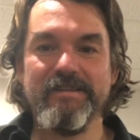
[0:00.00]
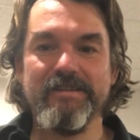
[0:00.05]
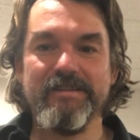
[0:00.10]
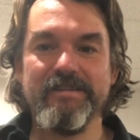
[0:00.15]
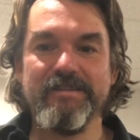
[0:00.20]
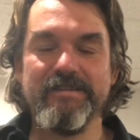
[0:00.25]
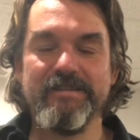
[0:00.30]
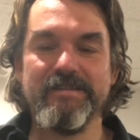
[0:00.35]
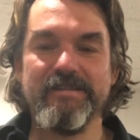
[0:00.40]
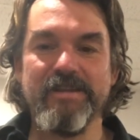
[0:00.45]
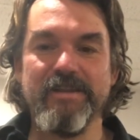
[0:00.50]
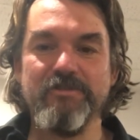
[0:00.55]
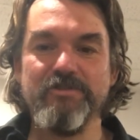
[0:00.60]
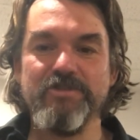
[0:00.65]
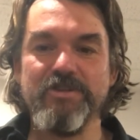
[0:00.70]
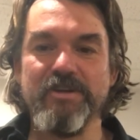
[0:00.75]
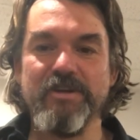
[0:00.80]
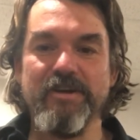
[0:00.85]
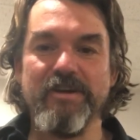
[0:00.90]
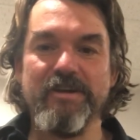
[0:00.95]

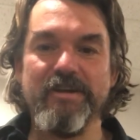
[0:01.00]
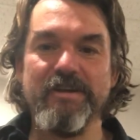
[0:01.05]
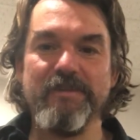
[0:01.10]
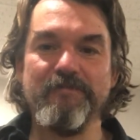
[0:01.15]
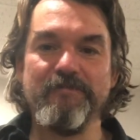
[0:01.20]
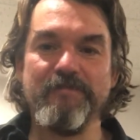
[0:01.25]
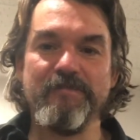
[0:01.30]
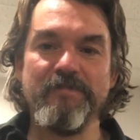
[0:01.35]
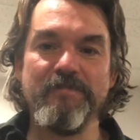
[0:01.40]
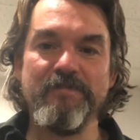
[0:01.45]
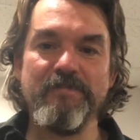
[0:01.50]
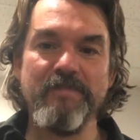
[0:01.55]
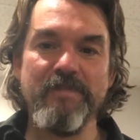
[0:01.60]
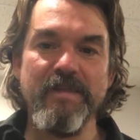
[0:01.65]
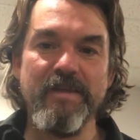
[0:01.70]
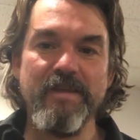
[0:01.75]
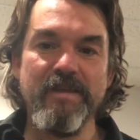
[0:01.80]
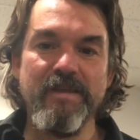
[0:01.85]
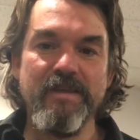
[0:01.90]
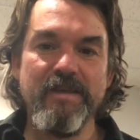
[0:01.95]
slouching on it.
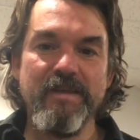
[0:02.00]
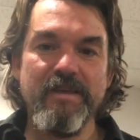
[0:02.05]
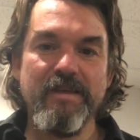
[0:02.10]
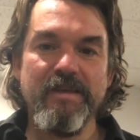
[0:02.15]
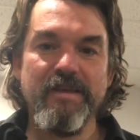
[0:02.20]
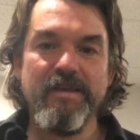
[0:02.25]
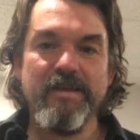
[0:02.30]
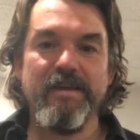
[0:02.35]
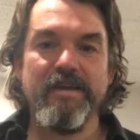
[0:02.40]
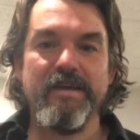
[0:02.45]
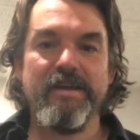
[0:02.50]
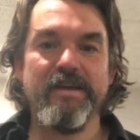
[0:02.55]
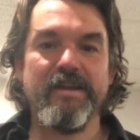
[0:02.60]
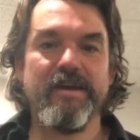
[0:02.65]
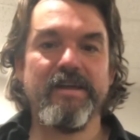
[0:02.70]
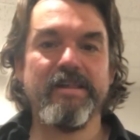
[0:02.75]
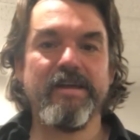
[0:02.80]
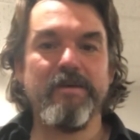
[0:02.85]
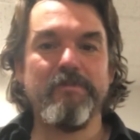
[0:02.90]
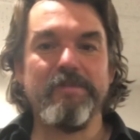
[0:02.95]
And
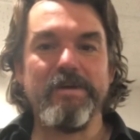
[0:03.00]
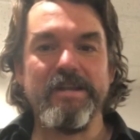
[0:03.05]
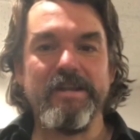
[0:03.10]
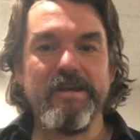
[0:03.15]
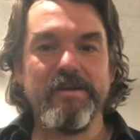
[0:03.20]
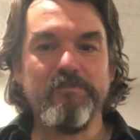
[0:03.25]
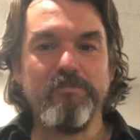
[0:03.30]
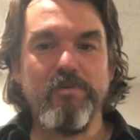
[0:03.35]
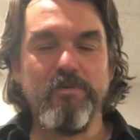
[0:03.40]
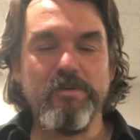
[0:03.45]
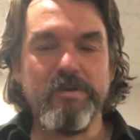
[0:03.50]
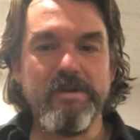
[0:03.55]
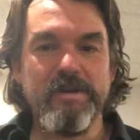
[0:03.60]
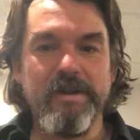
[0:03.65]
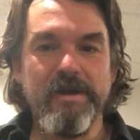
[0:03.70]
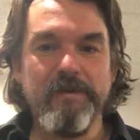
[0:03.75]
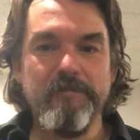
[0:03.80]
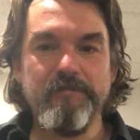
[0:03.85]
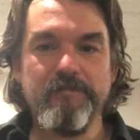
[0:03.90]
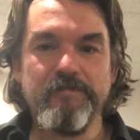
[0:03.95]
I got my neck pointed
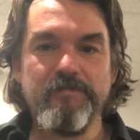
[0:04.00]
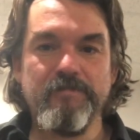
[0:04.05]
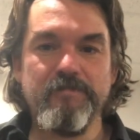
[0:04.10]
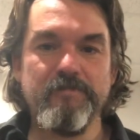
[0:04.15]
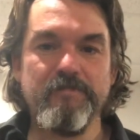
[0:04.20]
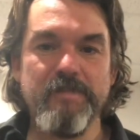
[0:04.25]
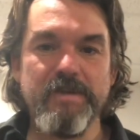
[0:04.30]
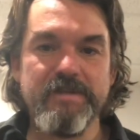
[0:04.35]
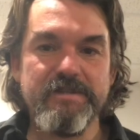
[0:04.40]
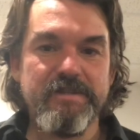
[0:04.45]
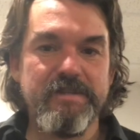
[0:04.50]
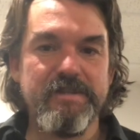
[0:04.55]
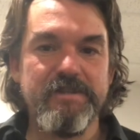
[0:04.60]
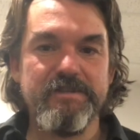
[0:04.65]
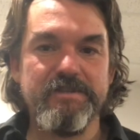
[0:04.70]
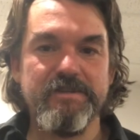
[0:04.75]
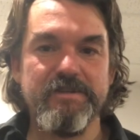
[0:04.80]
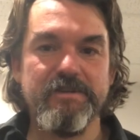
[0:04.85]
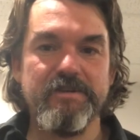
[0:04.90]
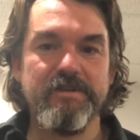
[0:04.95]
up, makes it
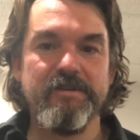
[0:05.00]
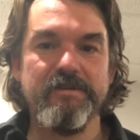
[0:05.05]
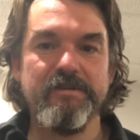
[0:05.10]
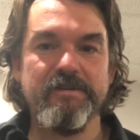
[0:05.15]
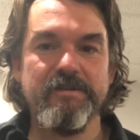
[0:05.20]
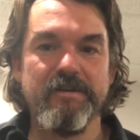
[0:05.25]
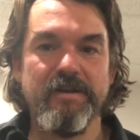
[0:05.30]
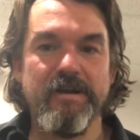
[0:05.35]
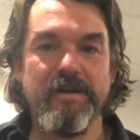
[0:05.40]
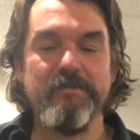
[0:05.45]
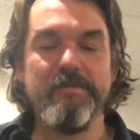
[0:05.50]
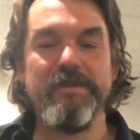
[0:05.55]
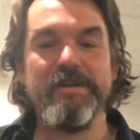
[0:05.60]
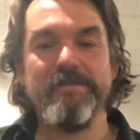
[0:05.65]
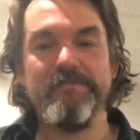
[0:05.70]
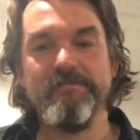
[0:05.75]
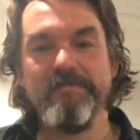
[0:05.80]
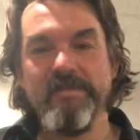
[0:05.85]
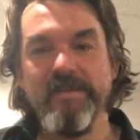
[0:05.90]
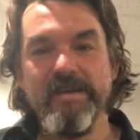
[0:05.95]
easier. I
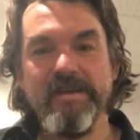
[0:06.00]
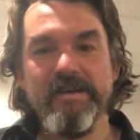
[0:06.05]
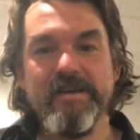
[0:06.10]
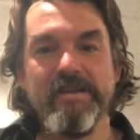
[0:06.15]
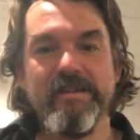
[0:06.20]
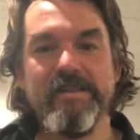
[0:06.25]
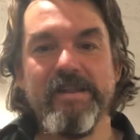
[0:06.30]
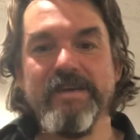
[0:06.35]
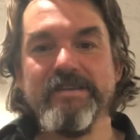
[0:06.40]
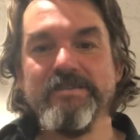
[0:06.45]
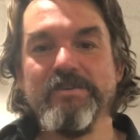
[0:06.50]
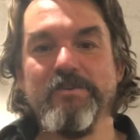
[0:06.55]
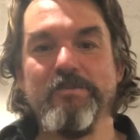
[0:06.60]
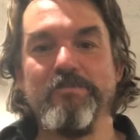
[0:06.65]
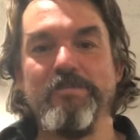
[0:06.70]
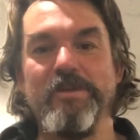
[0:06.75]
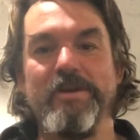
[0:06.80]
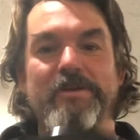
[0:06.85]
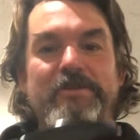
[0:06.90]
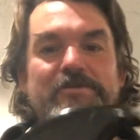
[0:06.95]
mean, classical
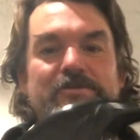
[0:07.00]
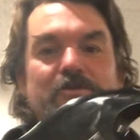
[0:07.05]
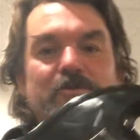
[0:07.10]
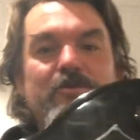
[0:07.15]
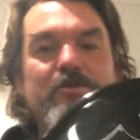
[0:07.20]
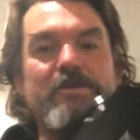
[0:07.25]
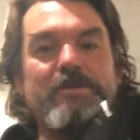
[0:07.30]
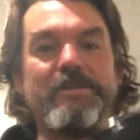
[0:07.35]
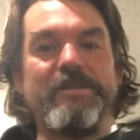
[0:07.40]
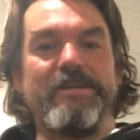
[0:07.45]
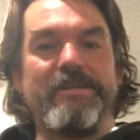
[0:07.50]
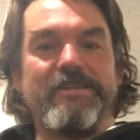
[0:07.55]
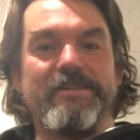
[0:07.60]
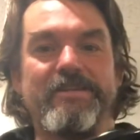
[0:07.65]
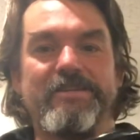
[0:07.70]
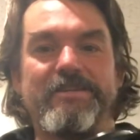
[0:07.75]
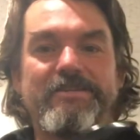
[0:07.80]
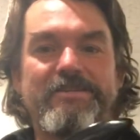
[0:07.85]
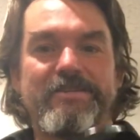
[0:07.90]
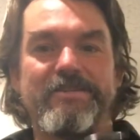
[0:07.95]
players hold it like
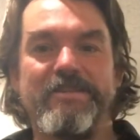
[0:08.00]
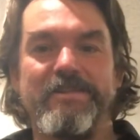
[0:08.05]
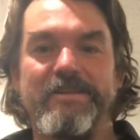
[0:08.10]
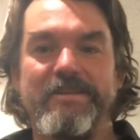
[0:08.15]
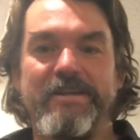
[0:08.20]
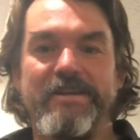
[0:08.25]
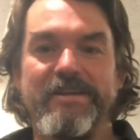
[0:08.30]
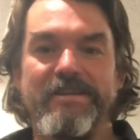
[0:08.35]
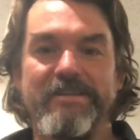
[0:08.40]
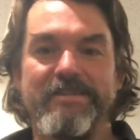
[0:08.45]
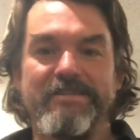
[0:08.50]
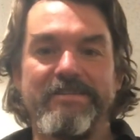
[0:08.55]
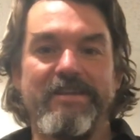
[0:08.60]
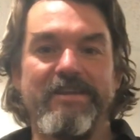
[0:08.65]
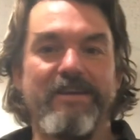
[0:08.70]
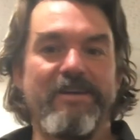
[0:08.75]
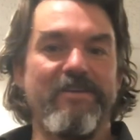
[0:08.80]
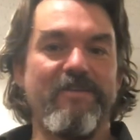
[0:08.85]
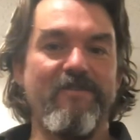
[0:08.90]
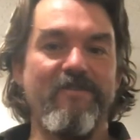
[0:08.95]
this, so the neck is
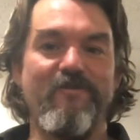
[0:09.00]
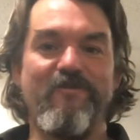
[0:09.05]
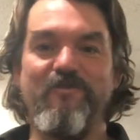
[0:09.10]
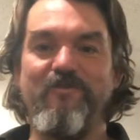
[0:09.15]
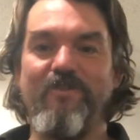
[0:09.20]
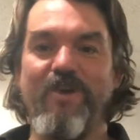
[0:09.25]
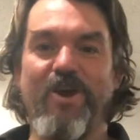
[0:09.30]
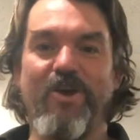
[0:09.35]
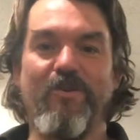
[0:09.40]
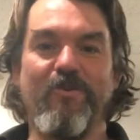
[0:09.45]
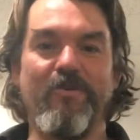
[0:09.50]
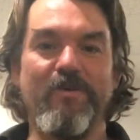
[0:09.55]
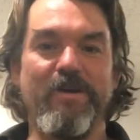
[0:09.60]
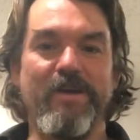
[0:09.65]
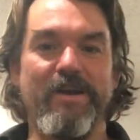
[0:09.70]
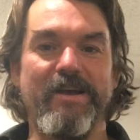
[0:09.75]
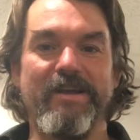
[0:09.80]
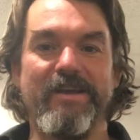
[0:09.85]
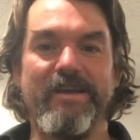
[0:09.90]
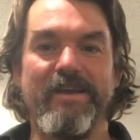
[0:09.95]
like,
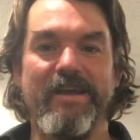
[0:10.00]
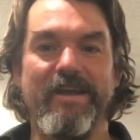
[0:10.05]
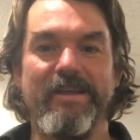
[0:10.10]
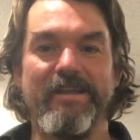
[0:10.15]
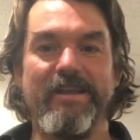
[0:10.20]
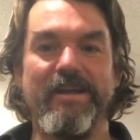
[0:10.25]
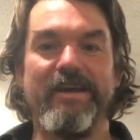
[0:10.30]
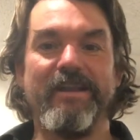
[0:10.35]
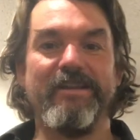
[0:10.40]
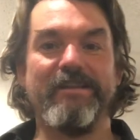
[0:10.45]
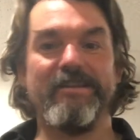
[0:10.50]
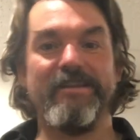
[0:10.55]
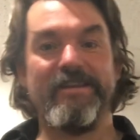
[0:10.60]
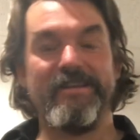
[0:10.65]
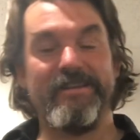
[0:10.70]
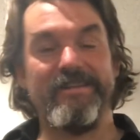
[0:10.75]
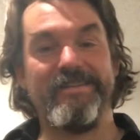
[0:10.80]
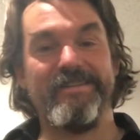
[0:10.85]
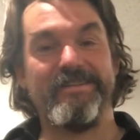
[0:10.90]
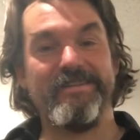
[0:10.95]
and that
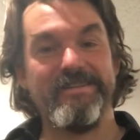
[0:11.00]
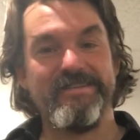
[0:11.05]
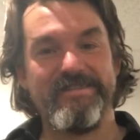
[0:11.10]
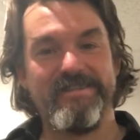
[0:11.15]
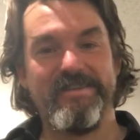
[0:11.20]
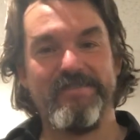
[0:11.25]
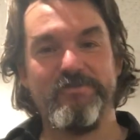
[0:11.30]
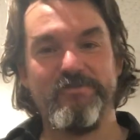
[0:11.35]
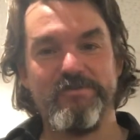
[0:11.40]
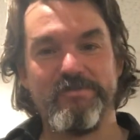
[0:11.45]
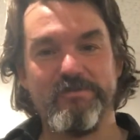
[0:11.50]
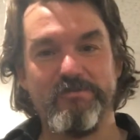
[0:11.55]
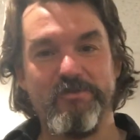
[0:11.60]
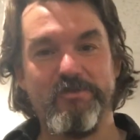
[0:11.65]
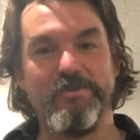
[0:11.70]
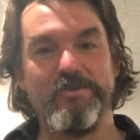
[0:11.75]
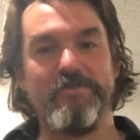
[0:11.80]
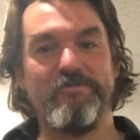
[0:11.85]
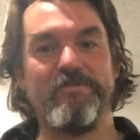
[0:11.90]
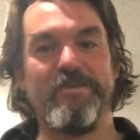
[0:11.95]
does give you some
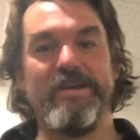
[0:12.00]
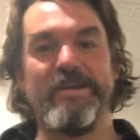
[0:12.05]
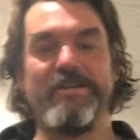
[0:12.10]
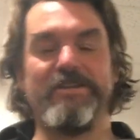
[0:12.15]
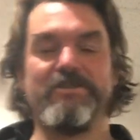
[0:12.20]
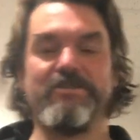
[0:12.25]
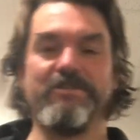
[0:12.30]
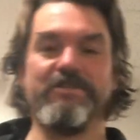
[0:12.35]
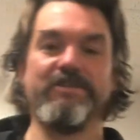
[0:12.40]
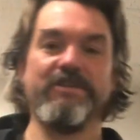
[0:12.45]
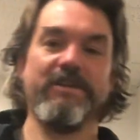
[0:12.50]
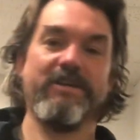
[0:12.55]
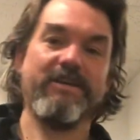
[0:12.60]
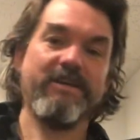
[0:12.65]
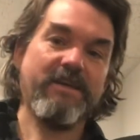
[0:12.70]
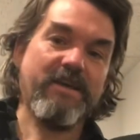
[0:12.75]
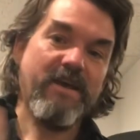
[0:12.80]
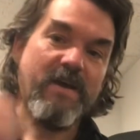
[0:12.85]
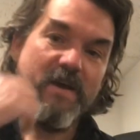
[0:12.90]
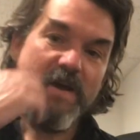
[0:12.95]
good advantages.
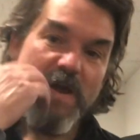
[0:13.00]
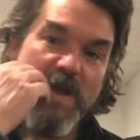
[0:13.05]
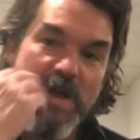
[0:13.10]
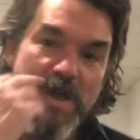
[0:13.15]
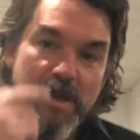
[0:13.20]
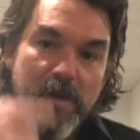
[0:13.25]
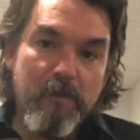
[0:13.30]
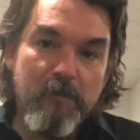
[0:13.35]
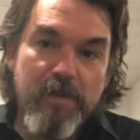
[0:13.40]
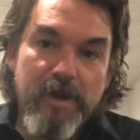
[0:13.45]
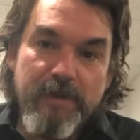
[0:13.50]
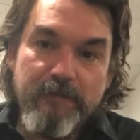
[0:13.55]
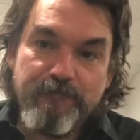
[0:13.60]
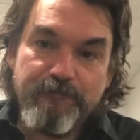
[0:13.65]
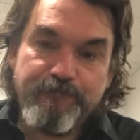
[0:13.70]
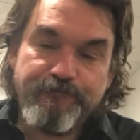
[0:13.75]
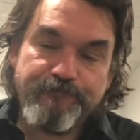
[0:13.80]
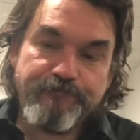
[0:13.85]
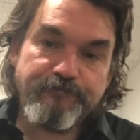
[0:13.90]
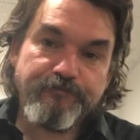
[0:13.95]
But
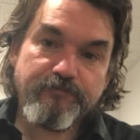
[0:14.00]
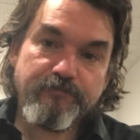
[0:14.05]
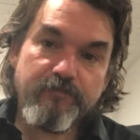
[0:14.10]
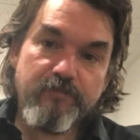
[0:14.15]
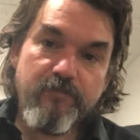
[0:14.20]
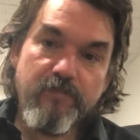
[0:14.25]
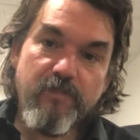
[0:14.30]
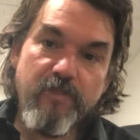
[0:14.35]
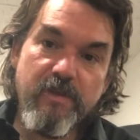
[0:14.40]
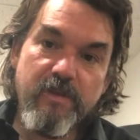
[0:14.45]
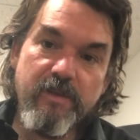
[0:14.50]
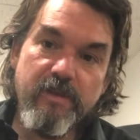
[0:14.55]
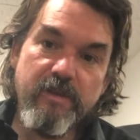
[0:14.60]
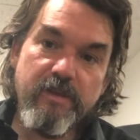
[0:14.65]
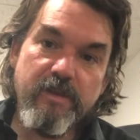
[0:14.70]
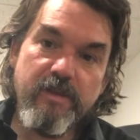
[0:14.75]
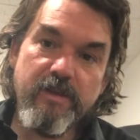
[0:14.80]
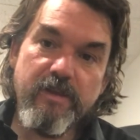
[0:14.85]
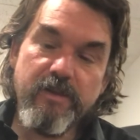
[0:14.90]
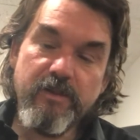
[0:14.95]

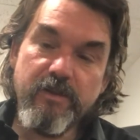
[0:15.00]
it